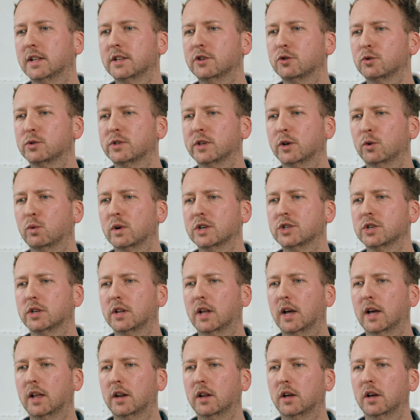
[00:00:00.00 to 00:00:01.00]
interesting
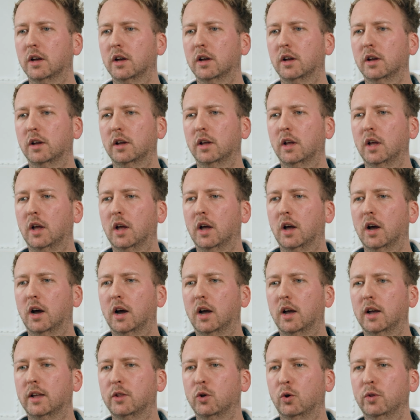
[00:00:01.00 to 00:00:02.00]
question, and
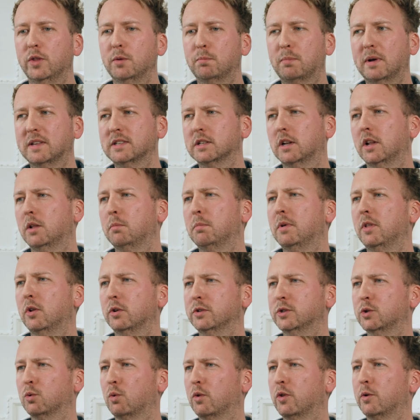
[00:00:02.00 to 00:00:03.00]
it all depends a little bit
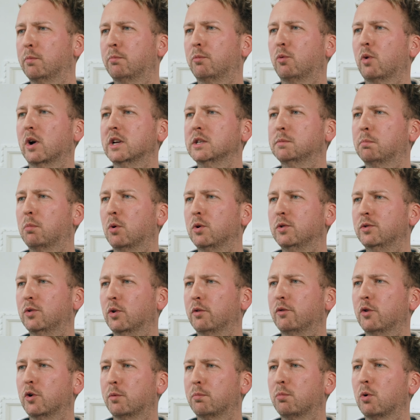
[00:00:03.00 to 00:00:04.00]
also on the price point
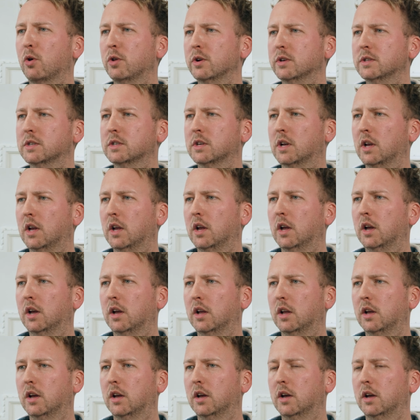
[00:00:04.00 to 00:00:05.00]
of your product.
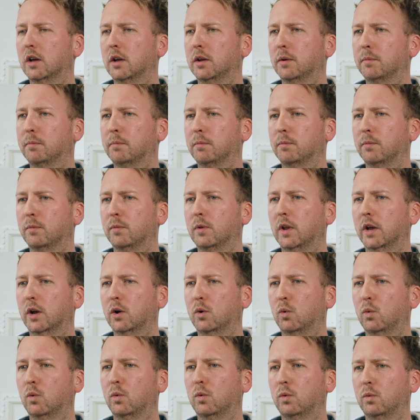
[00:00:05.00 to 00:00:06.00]

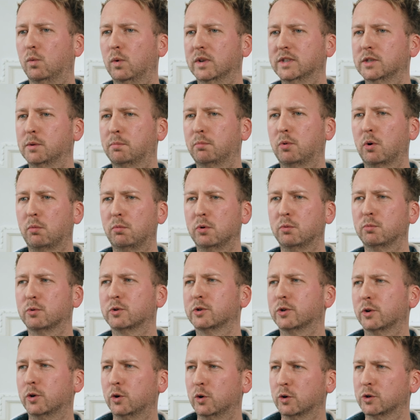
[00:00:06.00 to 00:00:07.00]
Like, what's the problem
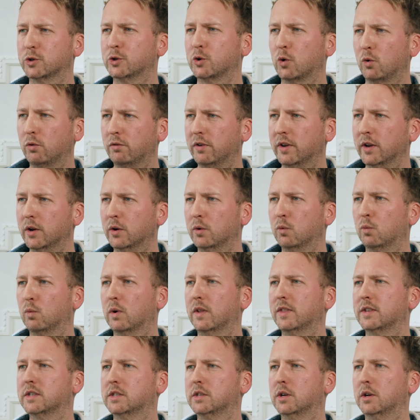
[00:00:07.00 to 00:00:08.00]
you're solving?
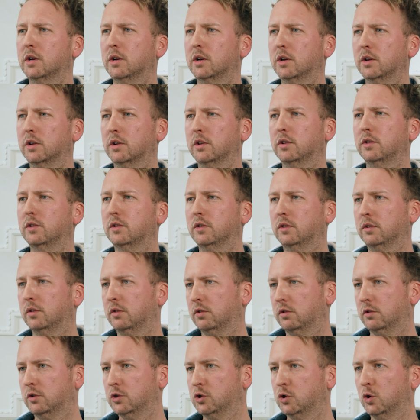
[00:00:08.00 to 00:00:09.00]
What is the
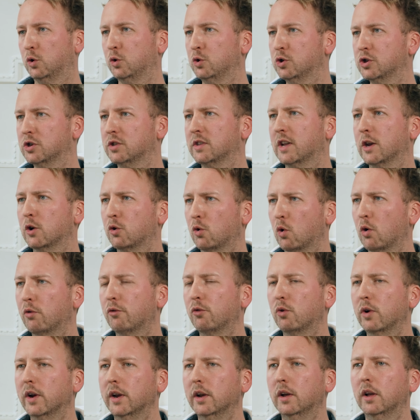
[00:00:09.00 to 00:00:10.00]
solution that you're
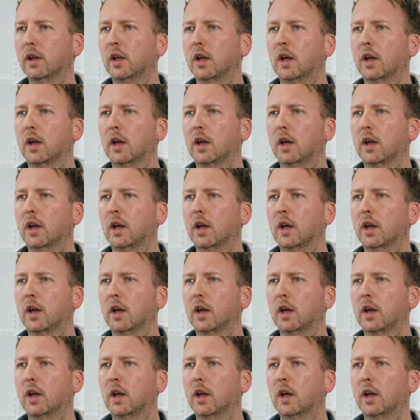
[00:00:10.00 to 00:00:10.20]
offering?